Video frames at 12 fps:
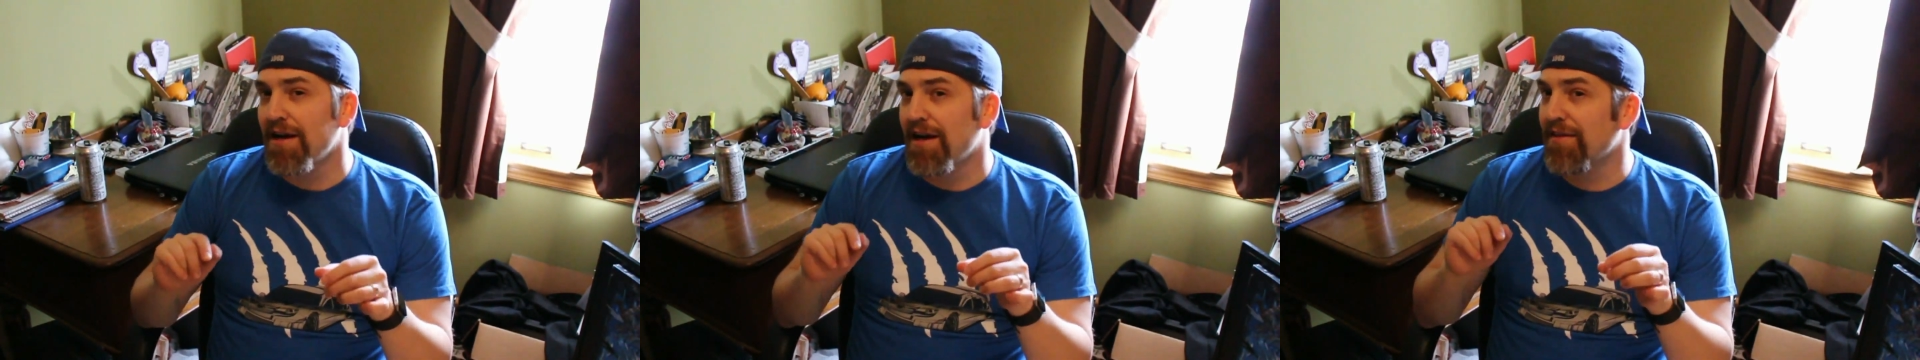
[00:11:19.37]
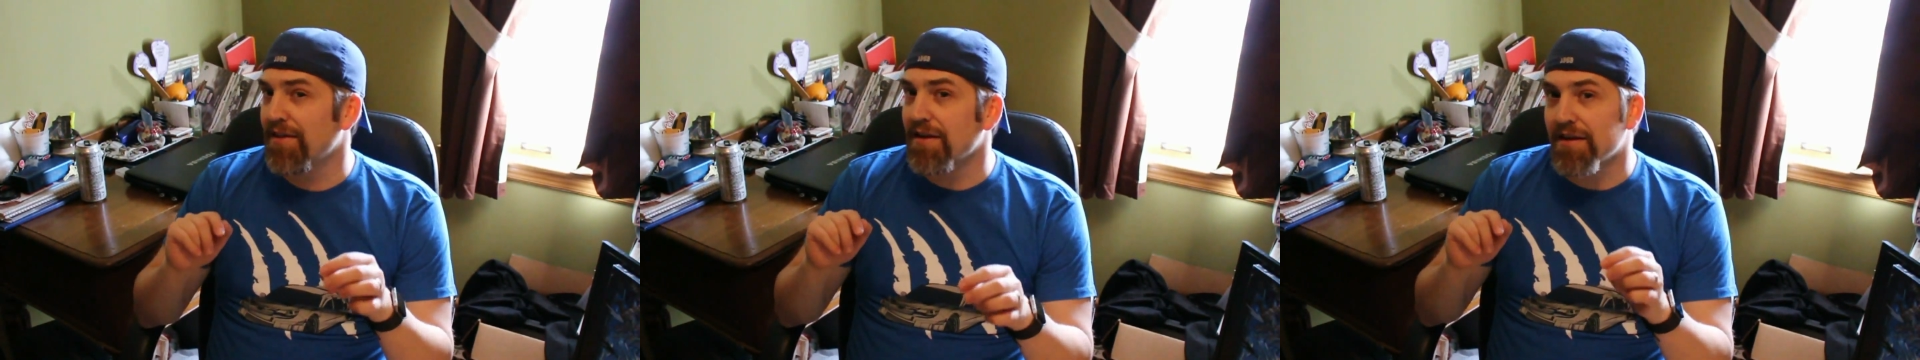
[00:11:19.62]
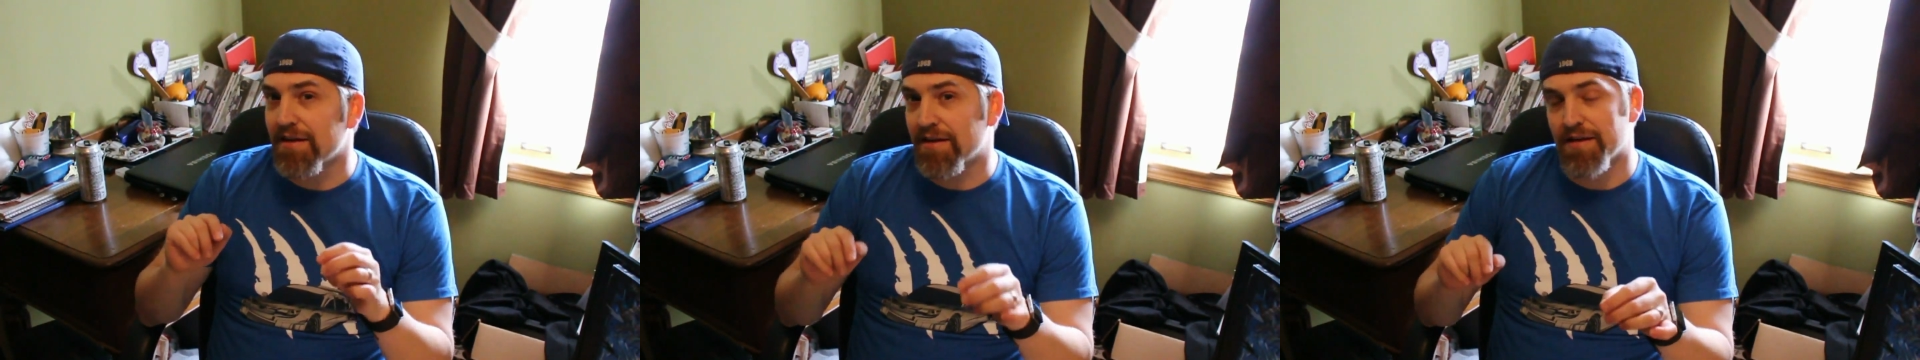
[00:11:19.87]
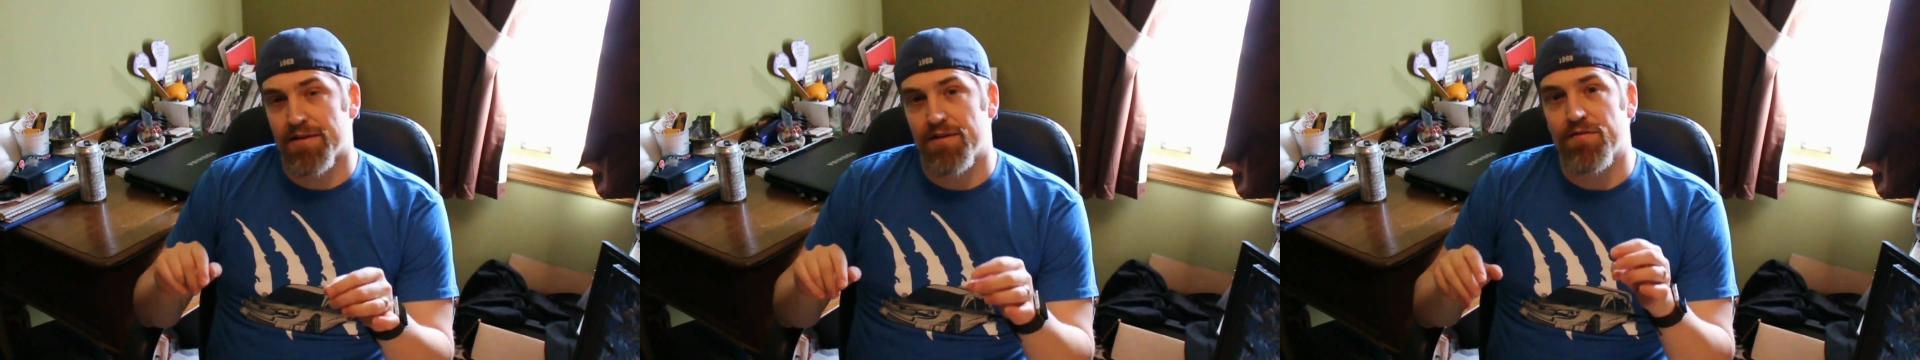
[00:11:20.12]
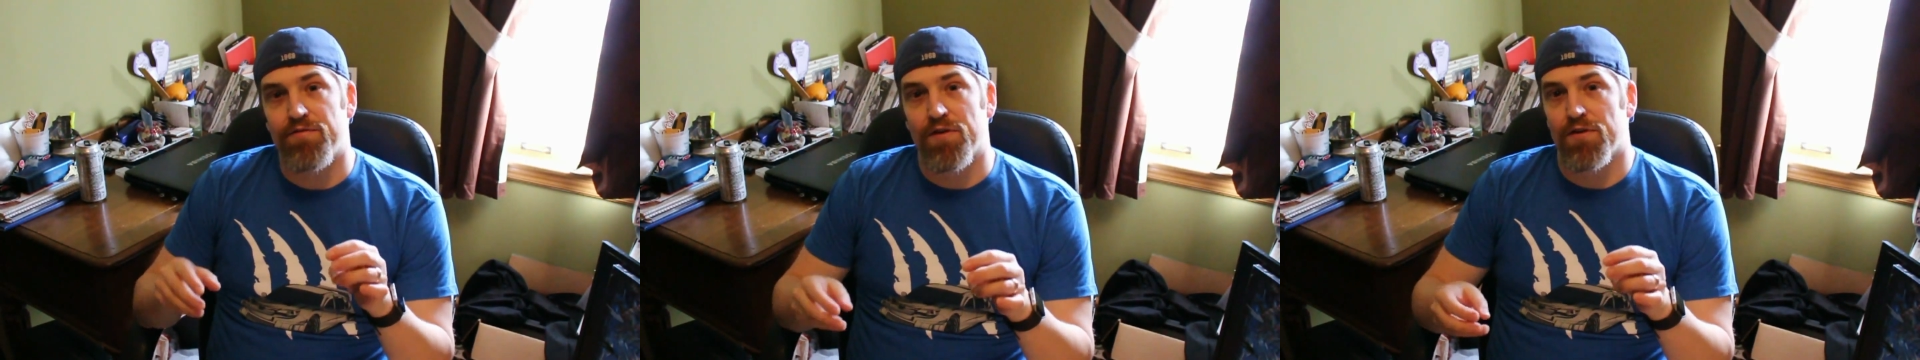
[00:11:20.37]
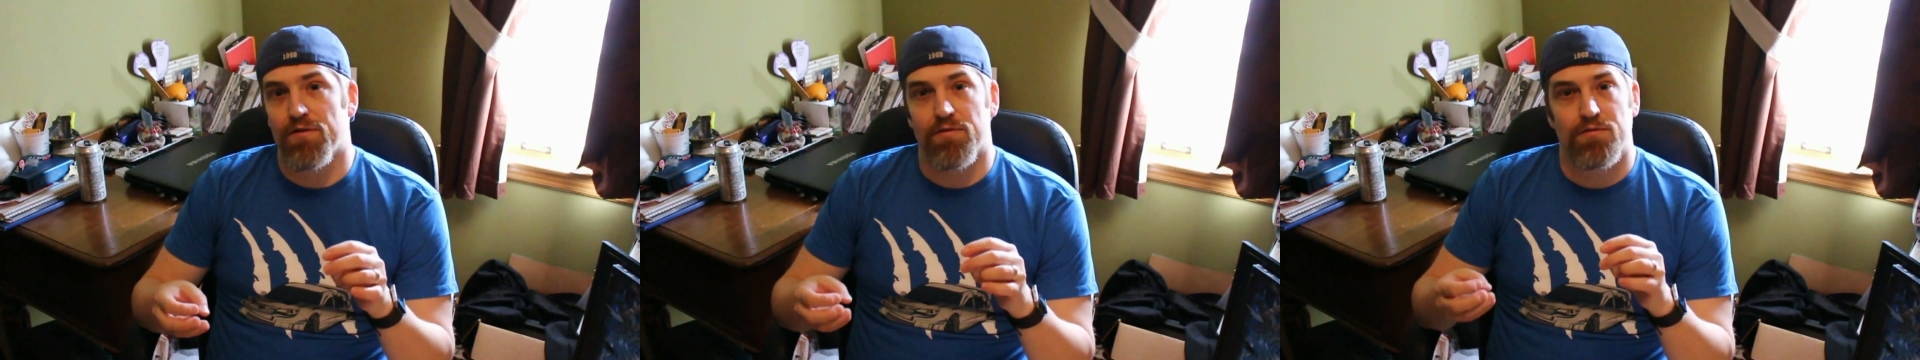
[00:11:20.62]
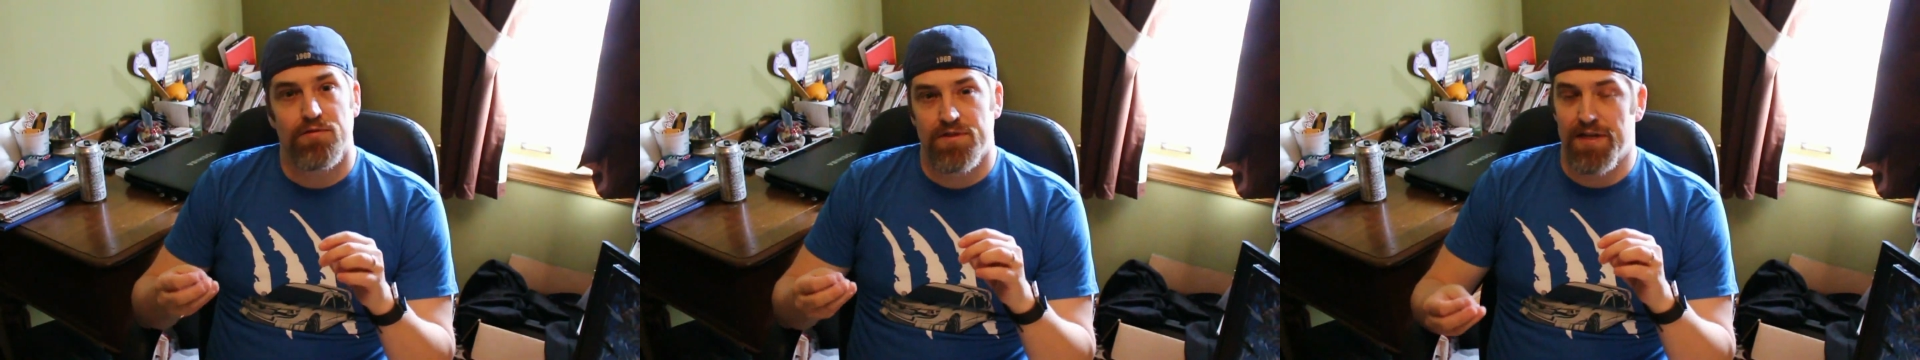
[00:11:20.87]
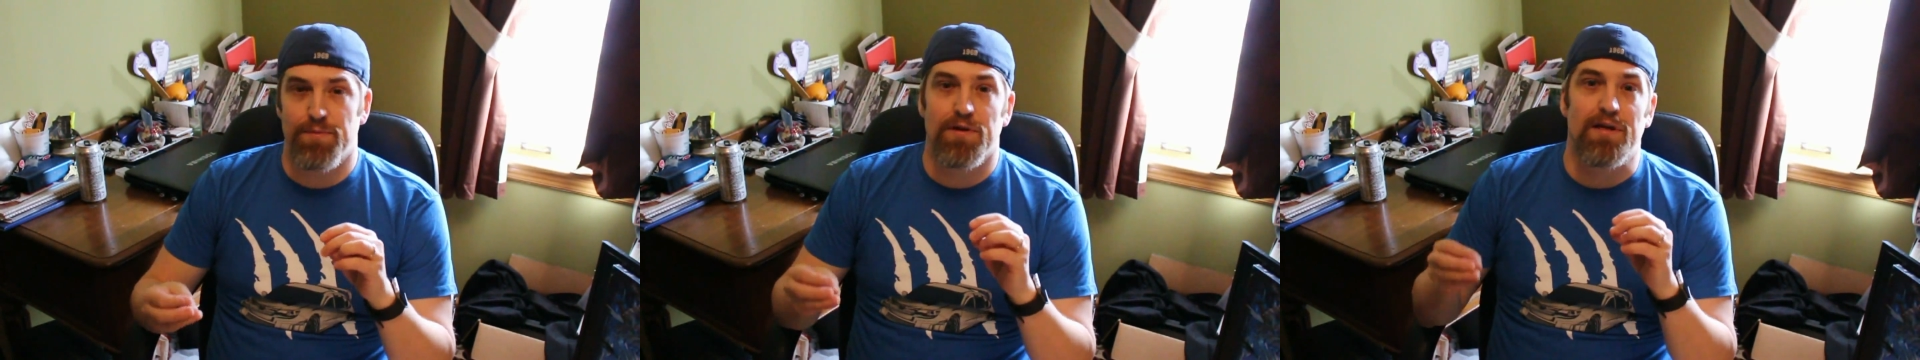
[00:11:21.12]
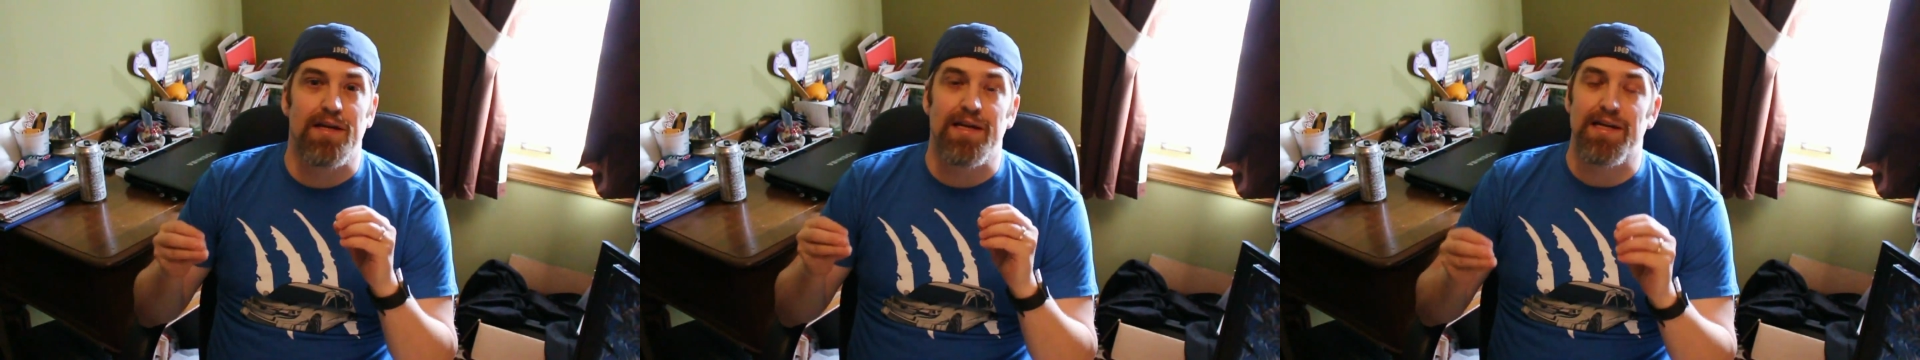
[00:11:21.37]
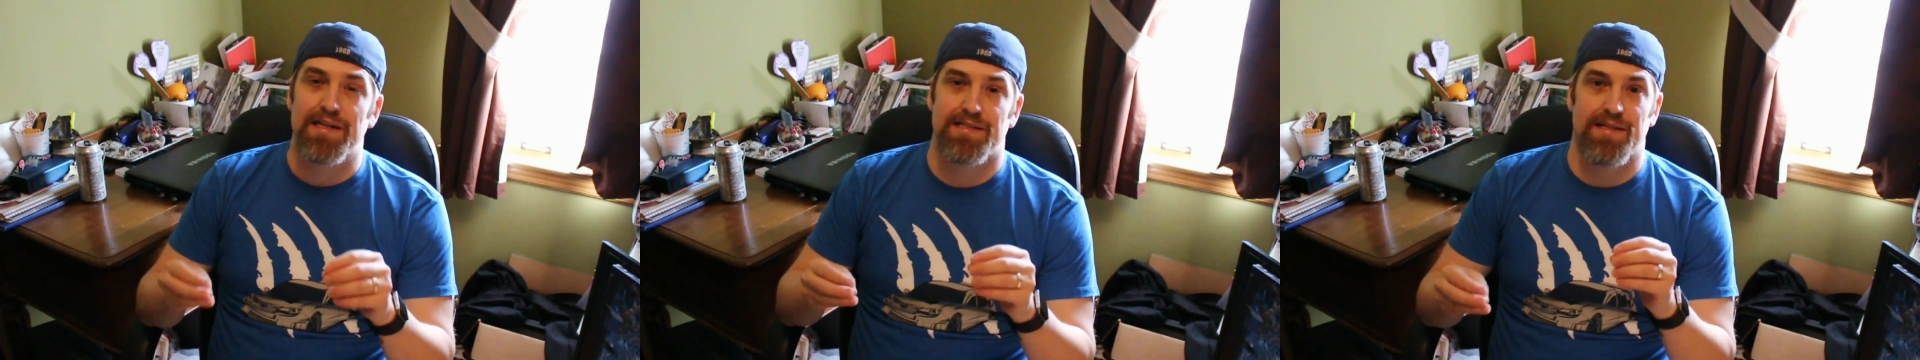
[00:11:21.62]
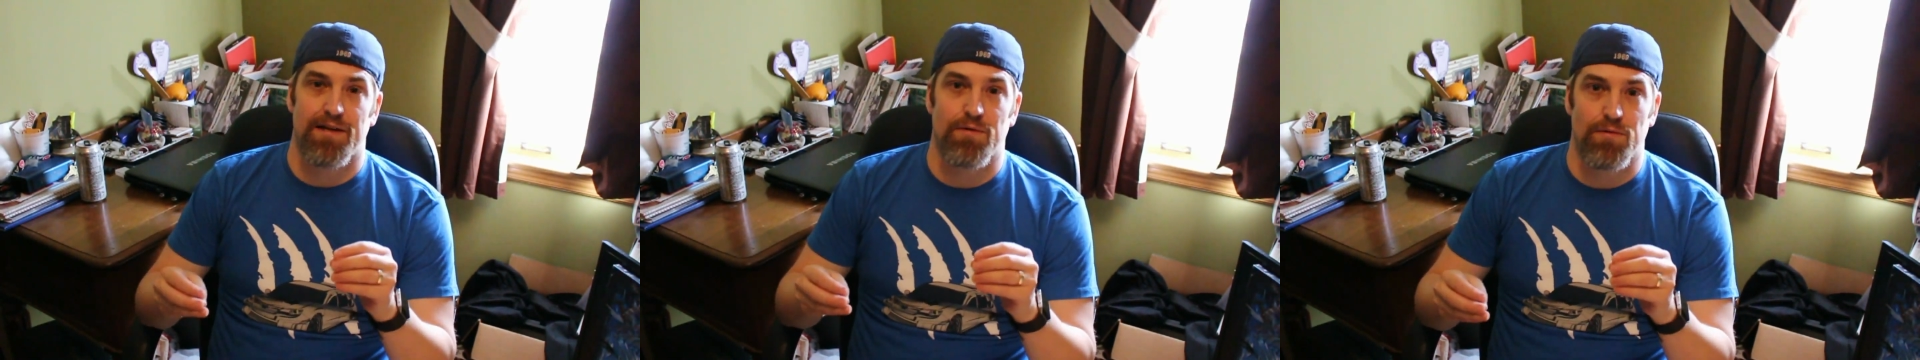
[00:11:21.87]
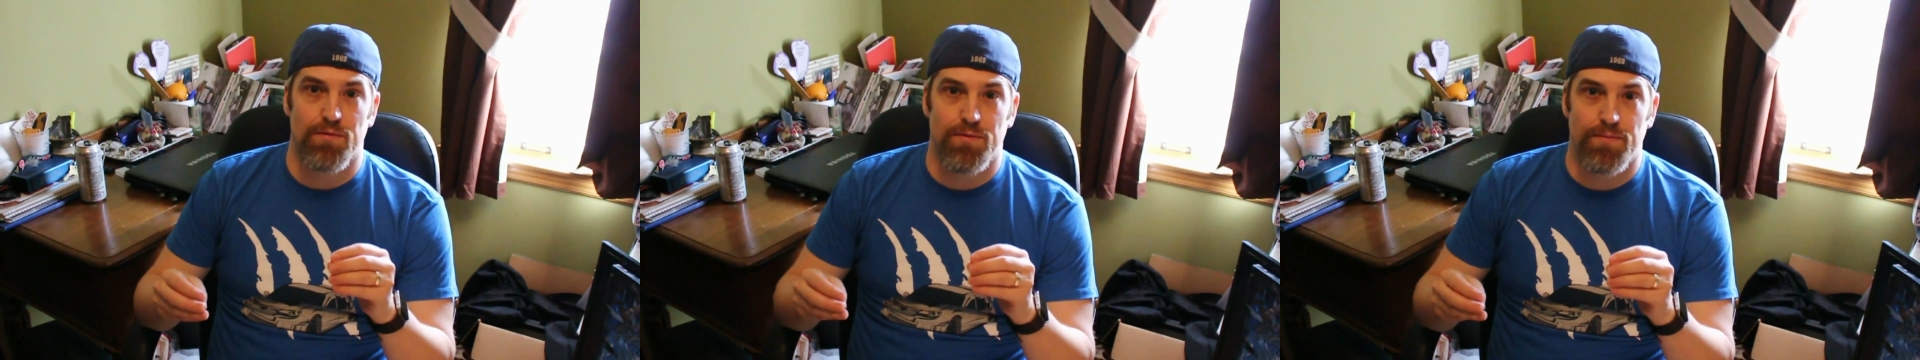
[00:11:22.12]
and then get the funnel tip into that hole.